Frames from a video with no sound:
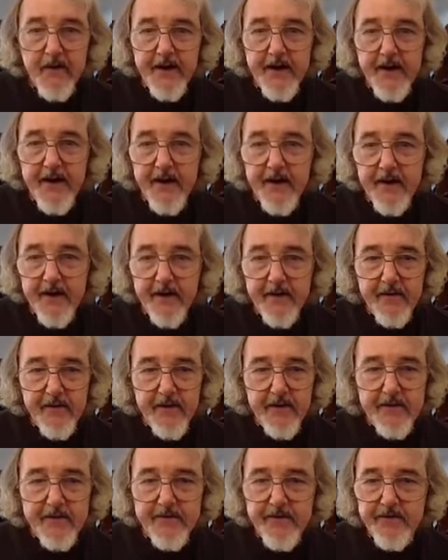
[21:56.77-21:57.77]
Okay,
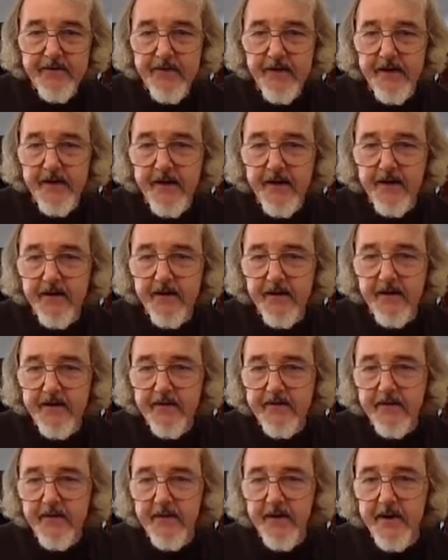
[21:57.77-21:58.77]
well it's fifteen
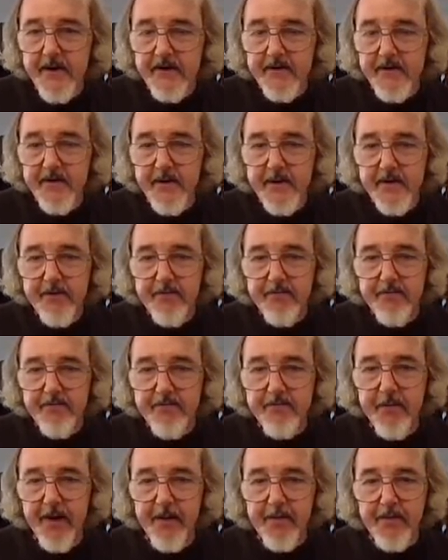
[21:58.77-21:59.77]
hundred, so I guess we could
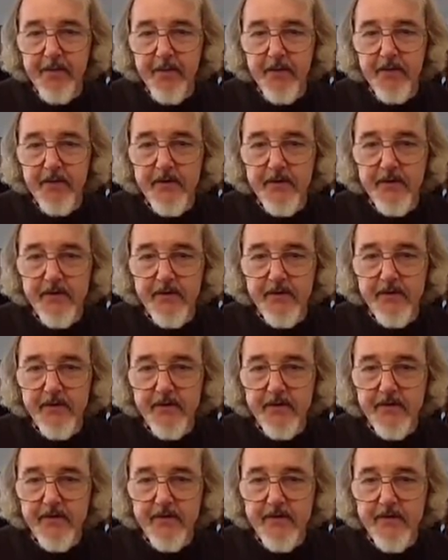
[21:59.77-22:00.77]
pop over to
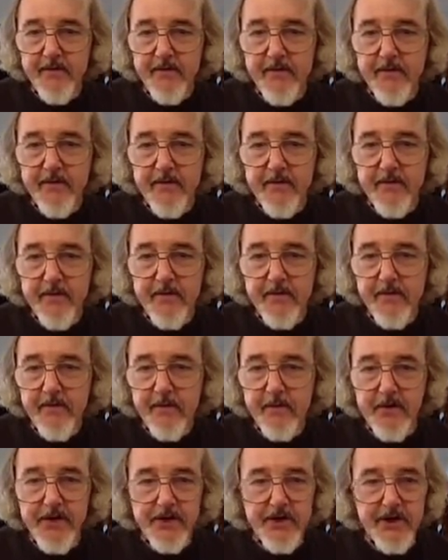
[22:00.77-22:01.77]
the
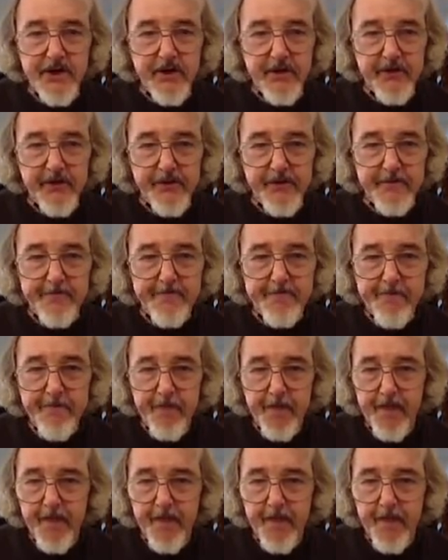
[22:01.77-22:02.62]
to our shelter.